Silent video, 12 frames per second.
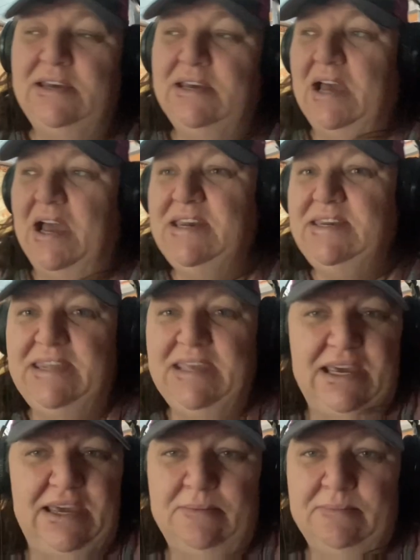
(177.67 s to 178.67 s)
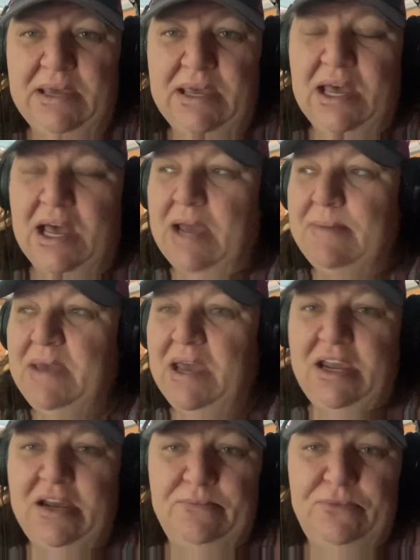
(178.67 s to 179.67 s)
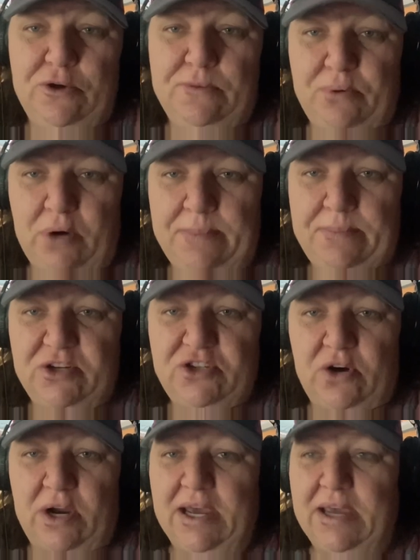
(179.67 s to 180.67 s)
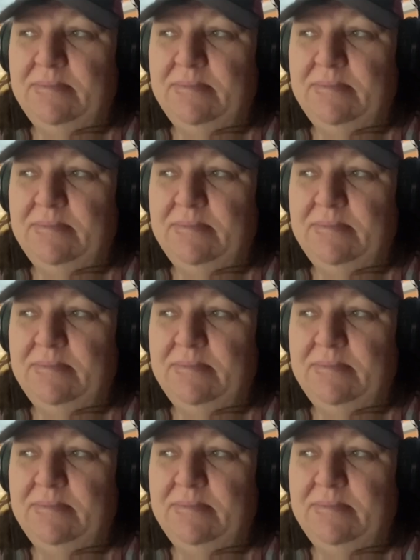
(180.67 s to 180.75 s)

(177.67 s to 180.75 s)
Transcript: I dig him. I met him through Prepper Tribe.